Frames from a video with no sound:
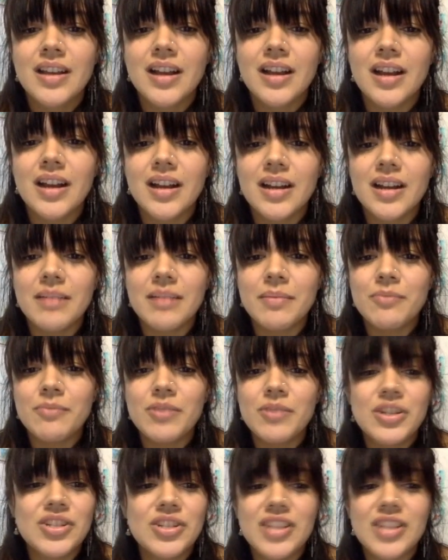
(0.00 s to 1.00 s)
Um,
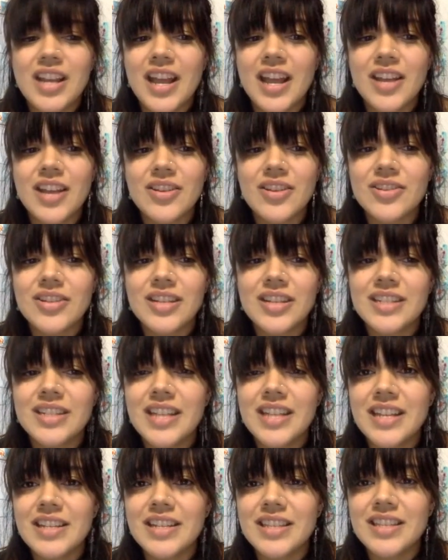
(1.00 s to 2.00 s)
wish that I could
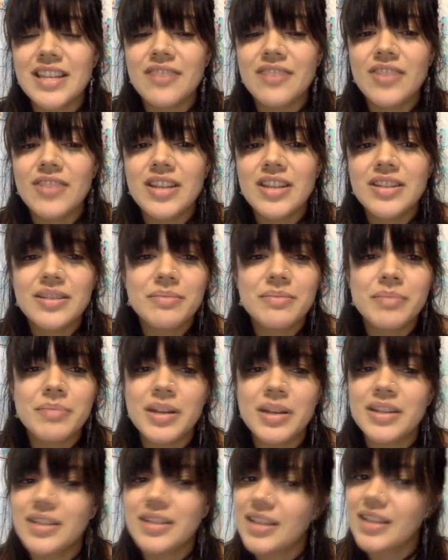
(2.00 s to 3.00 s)
attend the event,
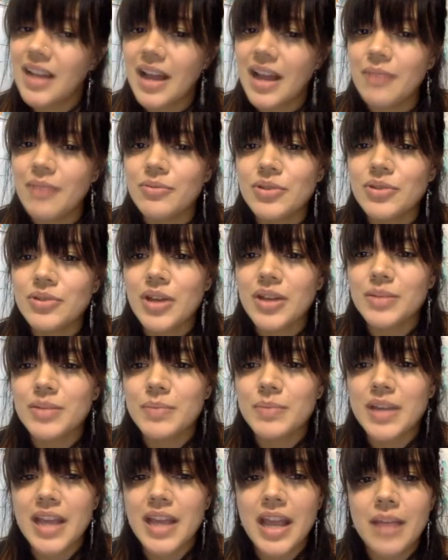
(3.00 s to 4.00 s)
but I will not
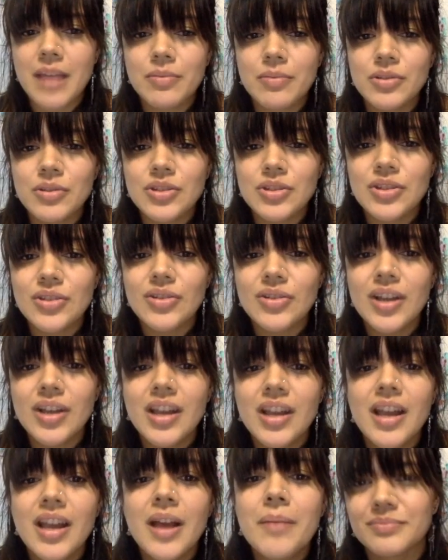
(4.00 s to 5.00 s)
be able to.
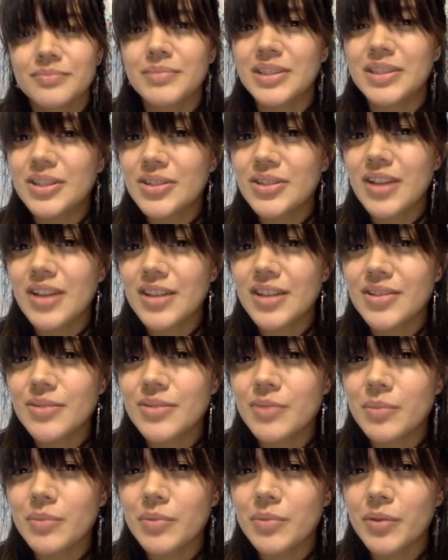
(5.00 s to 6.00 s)
But there's also
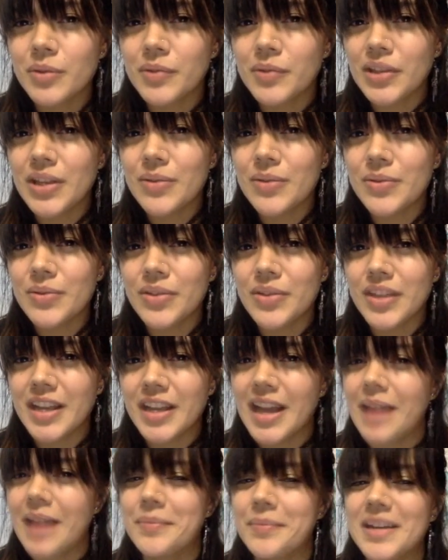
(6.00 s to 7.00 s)
one more really cool thing
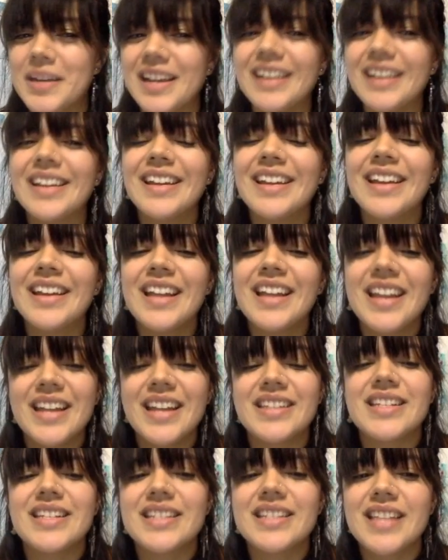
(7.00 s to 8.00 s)
happening.
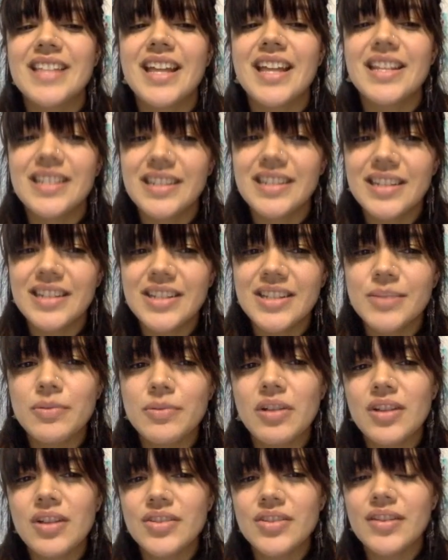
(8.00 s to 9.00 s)
It says that attendees will
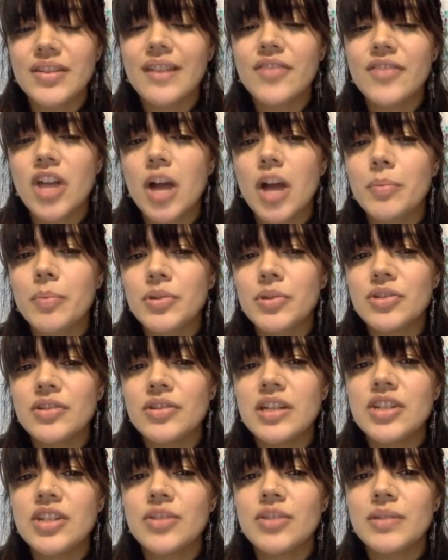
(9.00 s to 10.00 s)
also have the
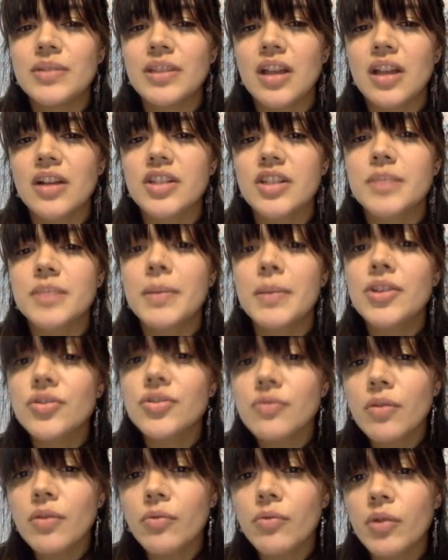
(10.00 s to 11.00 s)
opportunity to unlock a
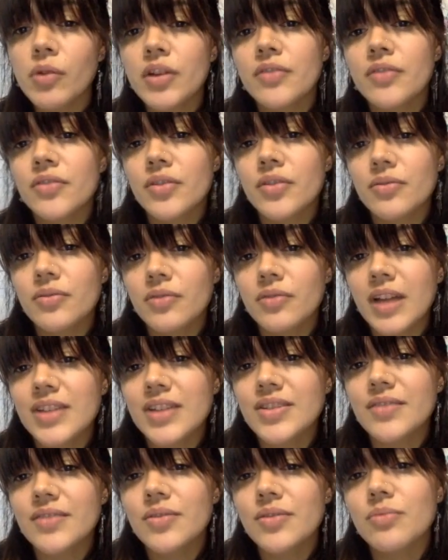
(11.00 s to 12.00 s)
special reward for the
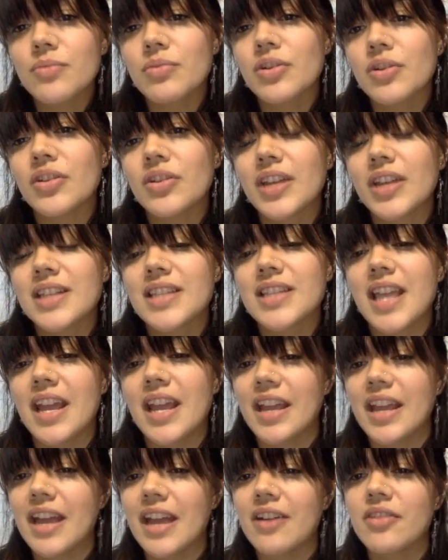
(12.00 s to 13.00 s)
rest of the world as they
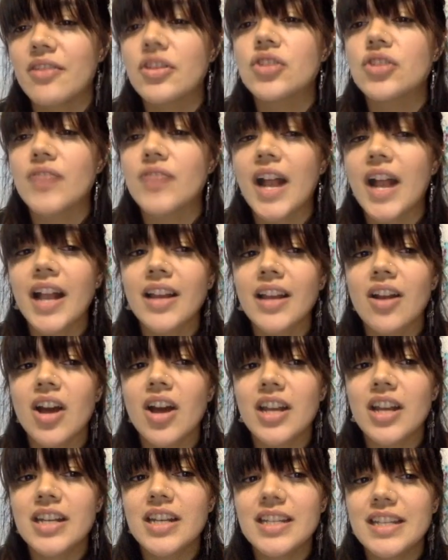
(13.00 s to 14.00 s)
encounter the dragon
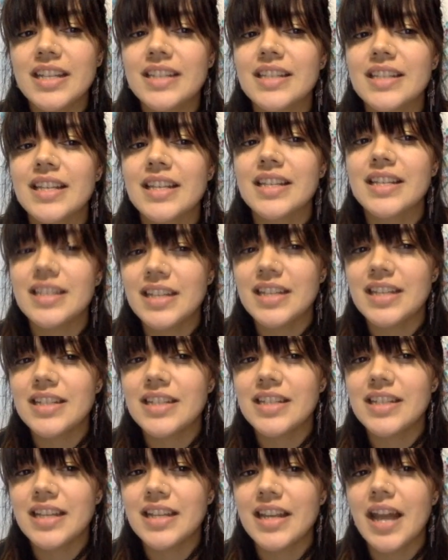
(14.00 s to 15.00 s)
oddities in
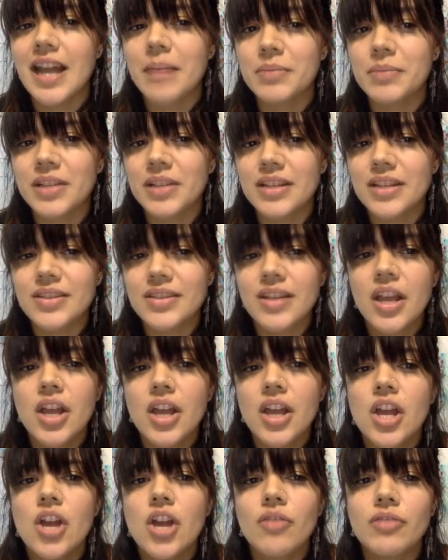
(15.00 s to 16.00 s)
Indianapolis.
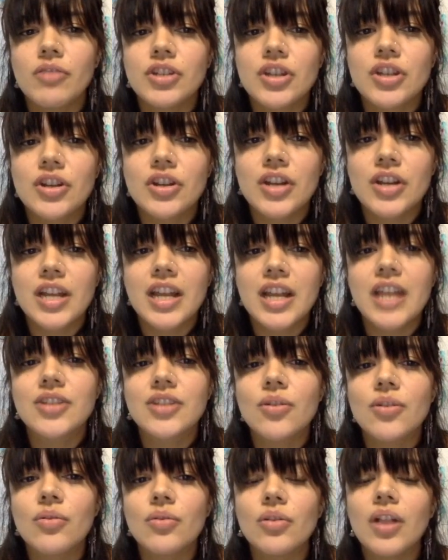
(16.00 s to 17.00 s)
Returning a
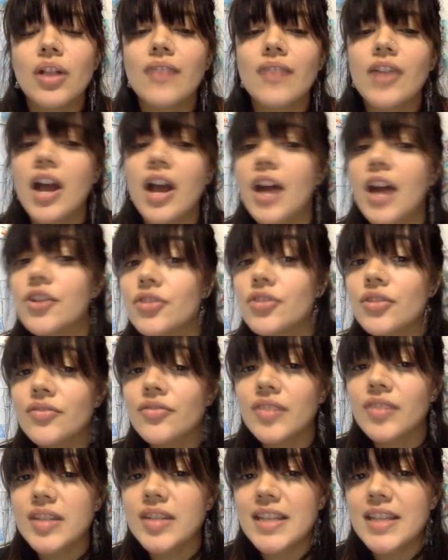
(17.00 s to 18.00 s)
total of
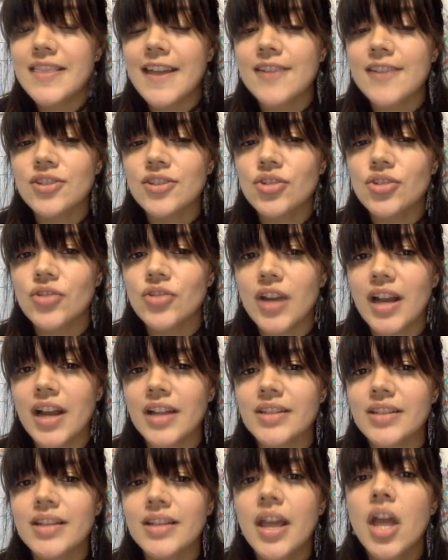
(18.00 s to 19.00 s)
150,000
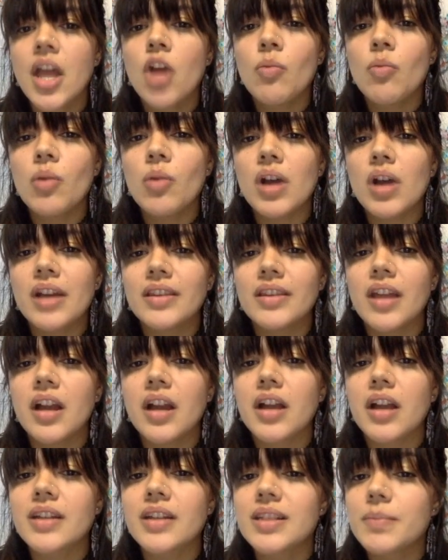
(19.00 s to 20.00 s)
dragons will
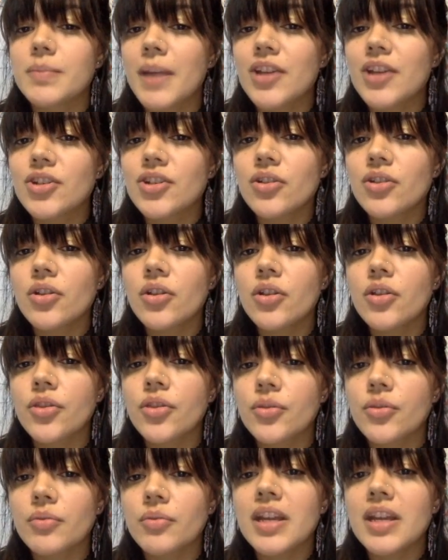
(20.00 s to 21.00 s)
unlock a special
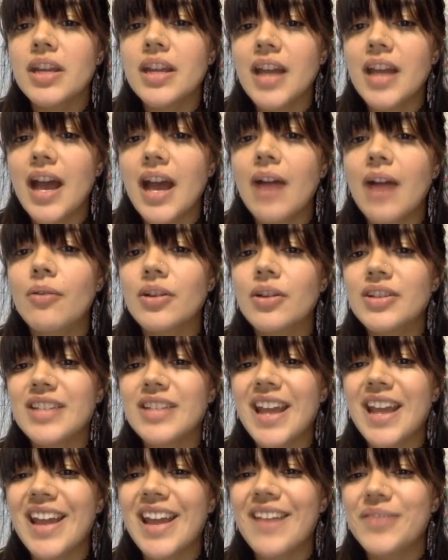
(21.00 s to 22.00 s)
three hour
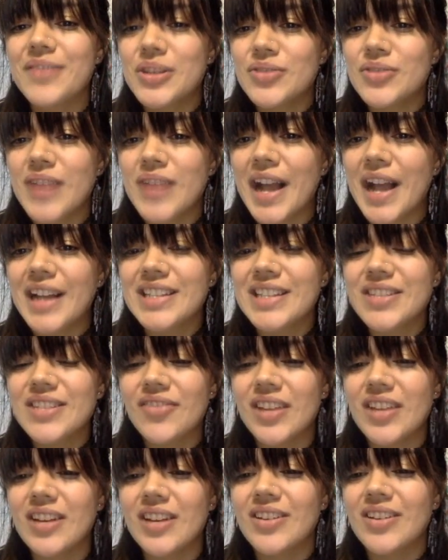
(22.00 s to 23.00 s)
day of the Dragons
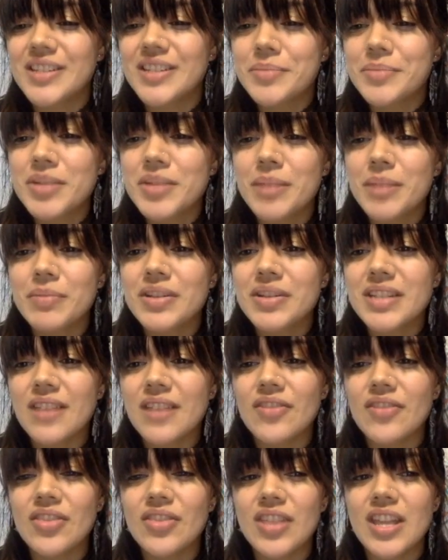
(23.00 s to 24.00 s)
event on September
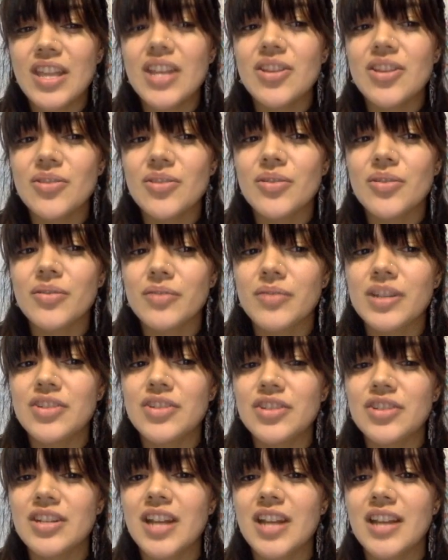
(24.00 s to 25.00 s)
7th in your
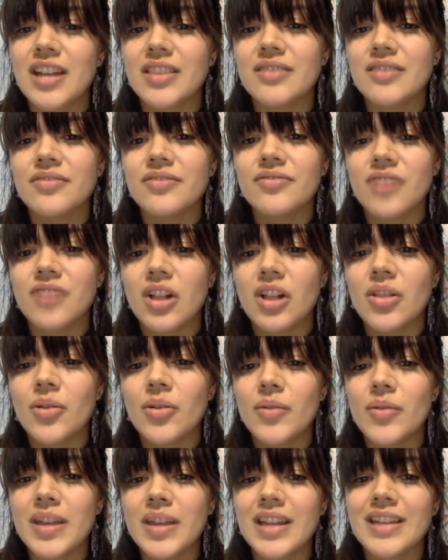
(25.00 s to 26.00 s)
region at the
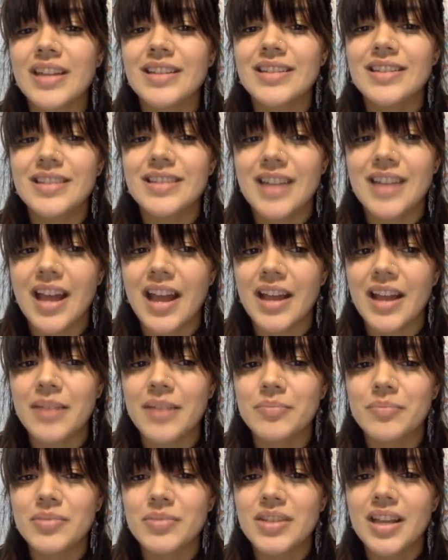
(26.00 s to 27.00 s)
following
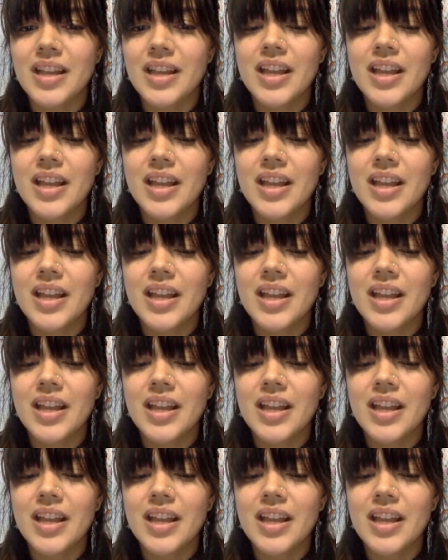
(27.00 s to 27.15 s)
times.